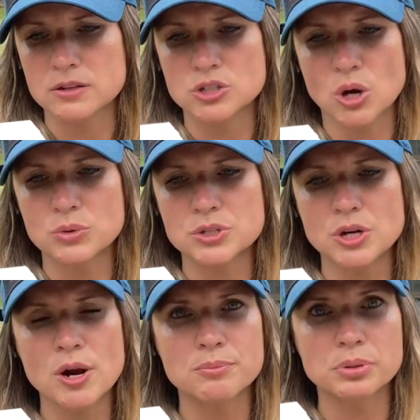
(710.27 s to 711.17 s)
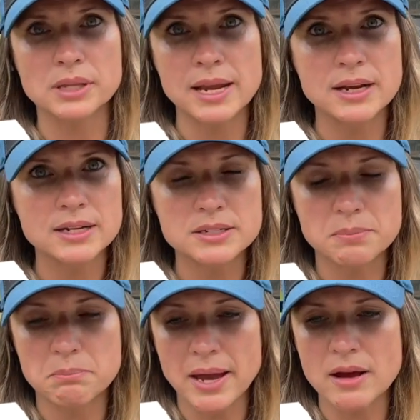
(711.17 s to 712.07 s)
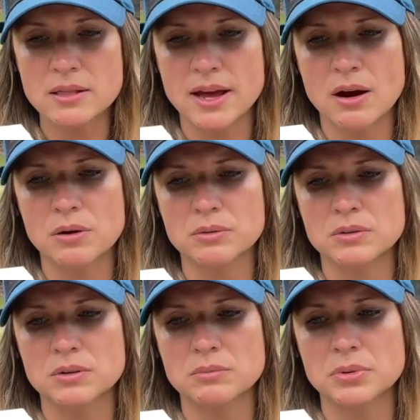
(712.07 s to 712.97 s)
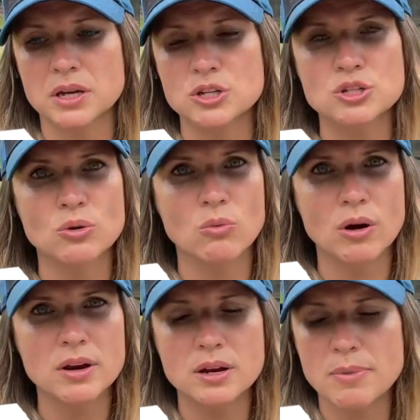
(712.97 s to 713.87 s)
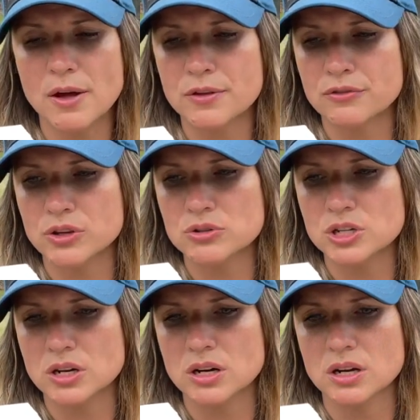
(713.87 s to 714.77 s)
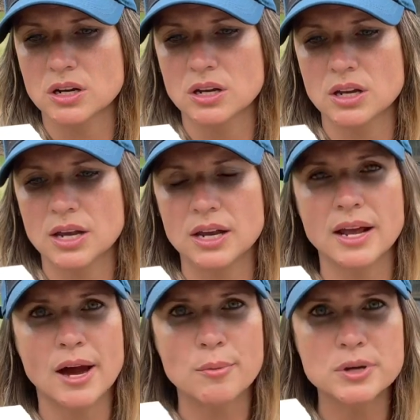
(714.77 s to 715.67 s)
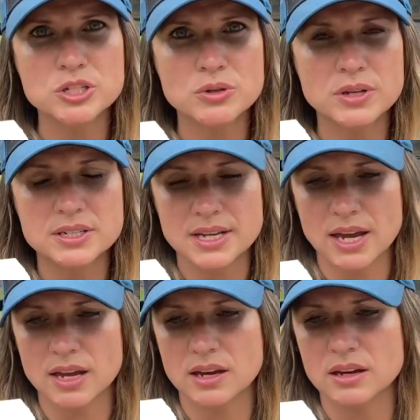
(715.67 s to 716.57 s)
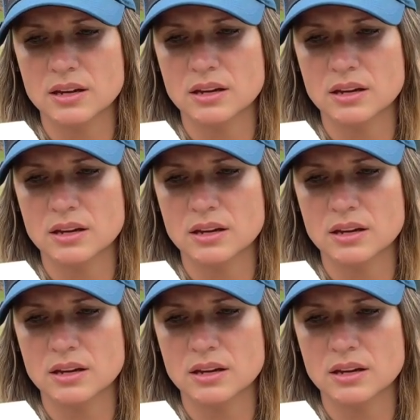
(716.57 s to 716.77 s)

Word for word: Don't start planning to bail out because you're worried about the future and how much you can take.